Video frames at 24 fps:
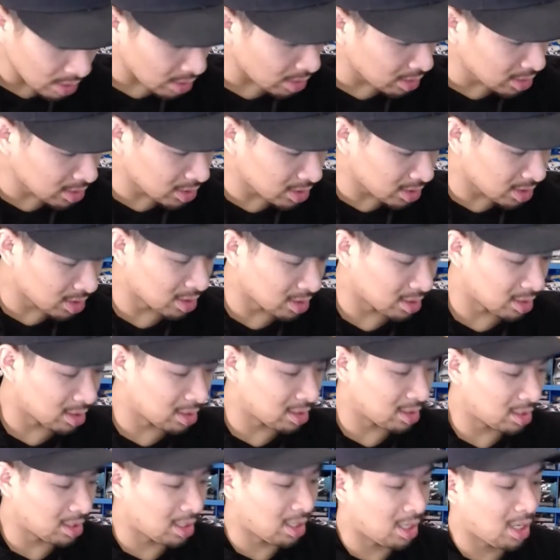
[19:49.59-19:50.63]
Just an
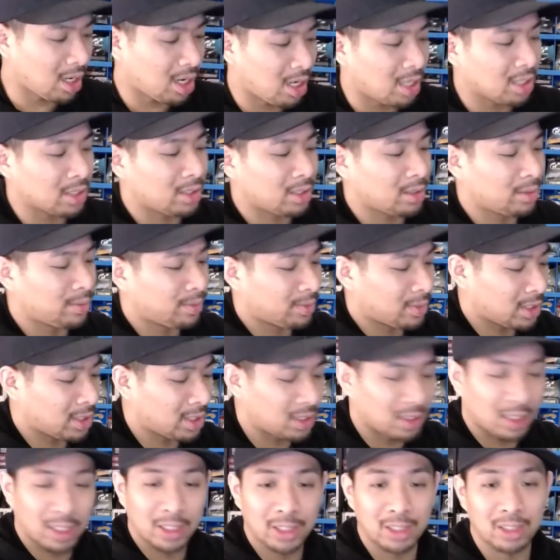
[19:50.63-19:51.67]
awesome
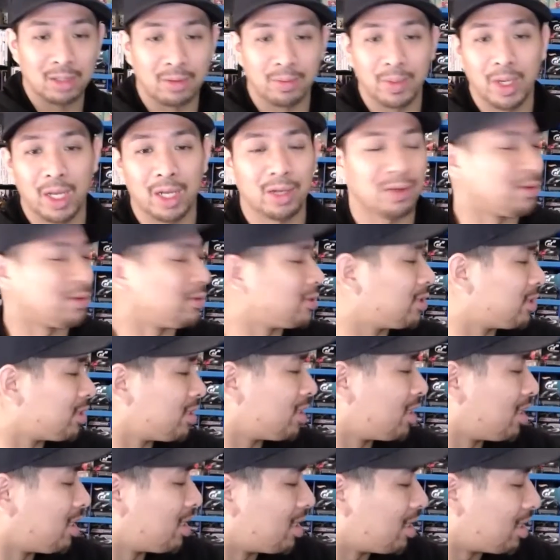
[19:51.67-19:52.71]
selection of manuals.
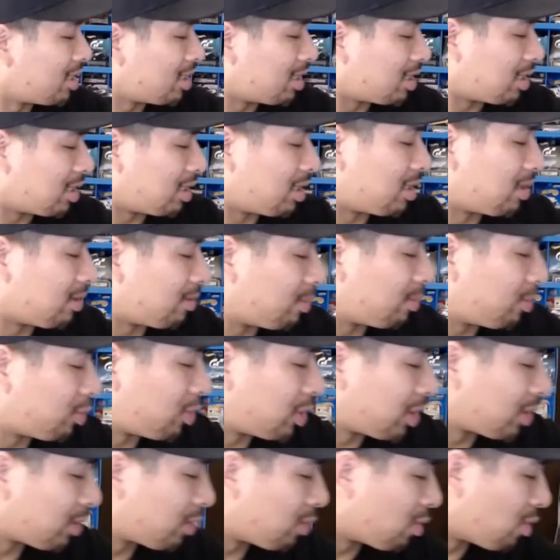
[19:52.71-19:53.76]

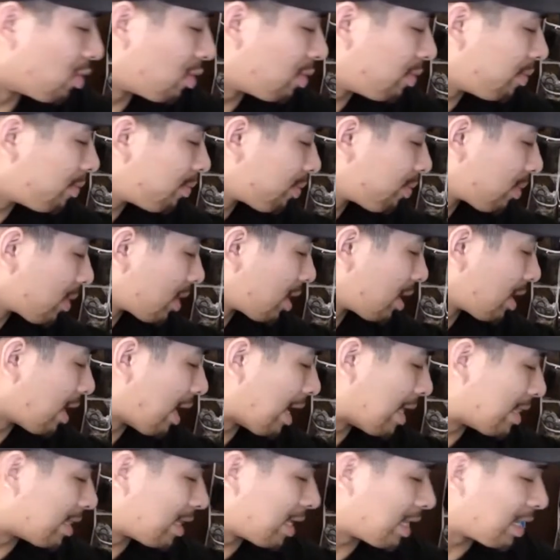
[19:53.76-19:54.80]
Pretty cool.
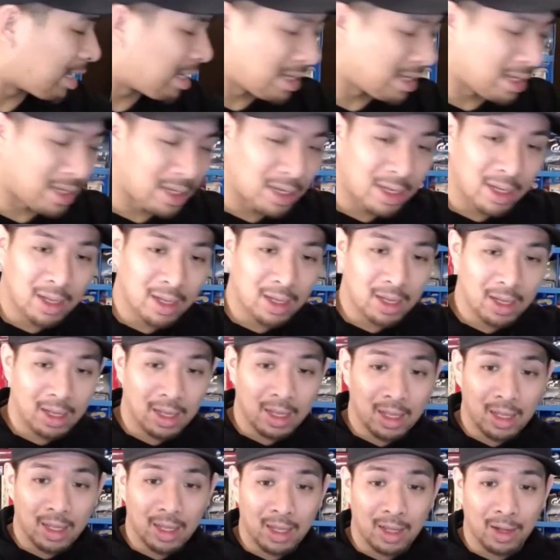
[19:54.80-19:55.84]
And then
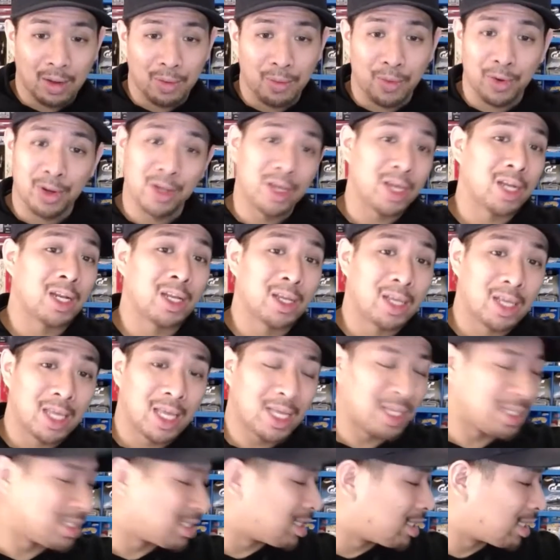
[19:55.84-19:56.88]
we're gonna get
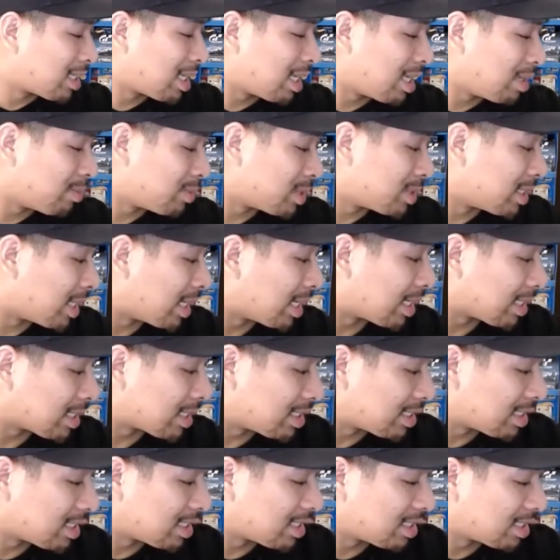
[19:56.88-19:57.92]
into the games
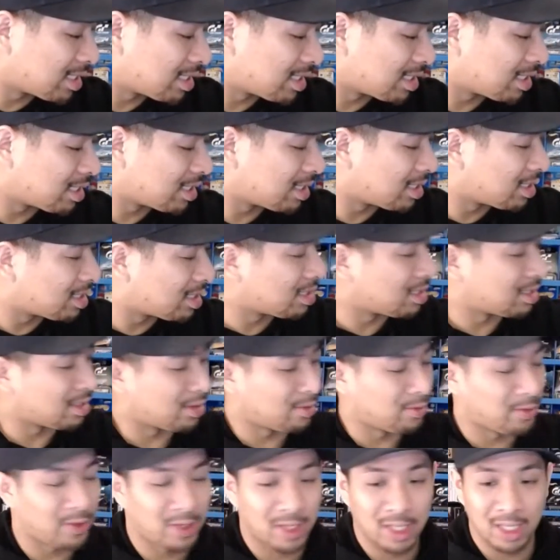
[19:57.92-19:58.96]
next.
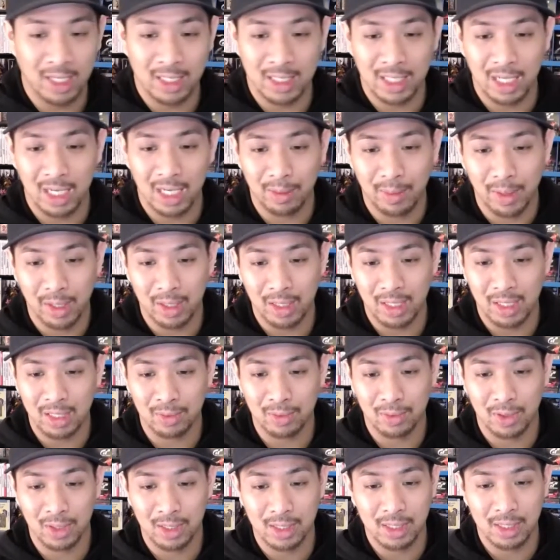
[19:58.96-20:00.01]
Really excited about these
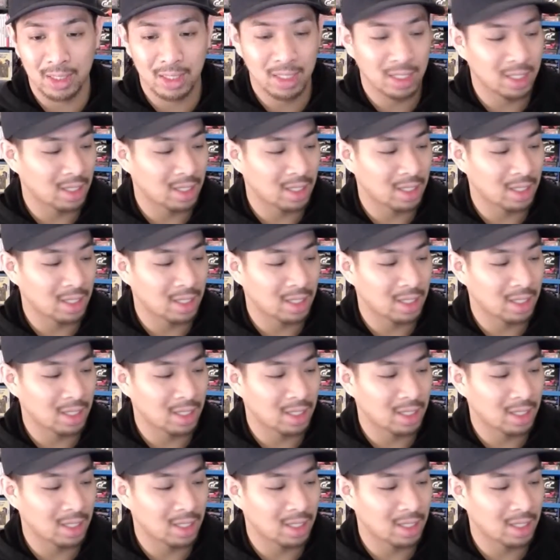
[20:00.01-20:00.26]
ones.